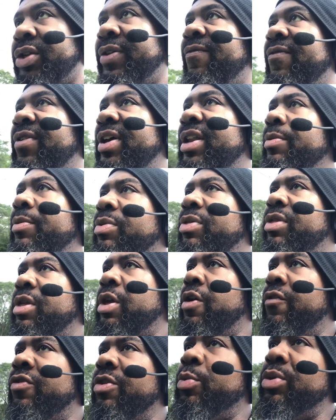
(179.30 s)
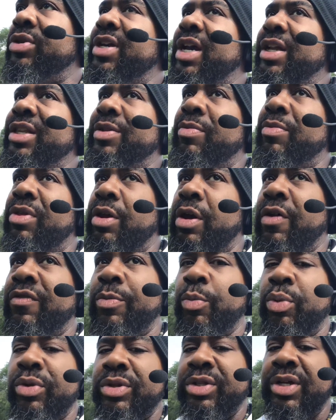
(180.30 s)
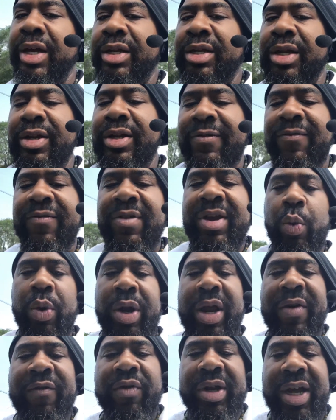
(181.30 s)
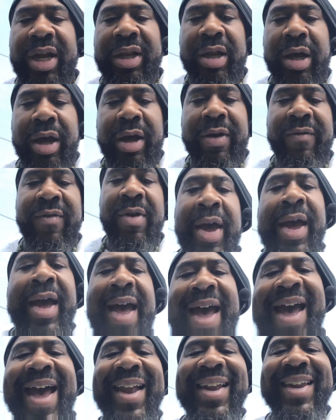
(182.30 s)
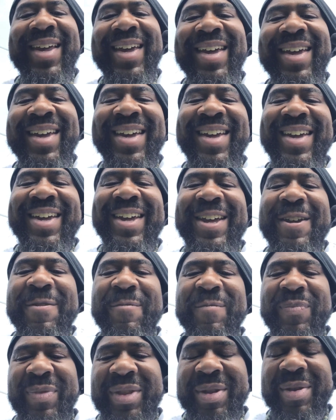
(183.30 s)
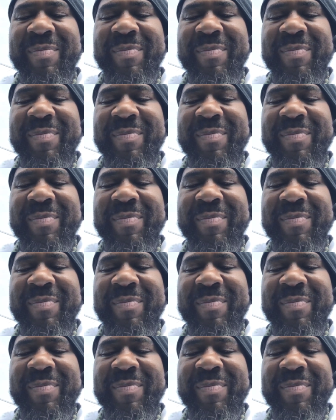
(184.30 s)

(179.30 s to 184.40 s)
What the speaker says: to defend themselves, to protect and defend whatever they love. Ellie,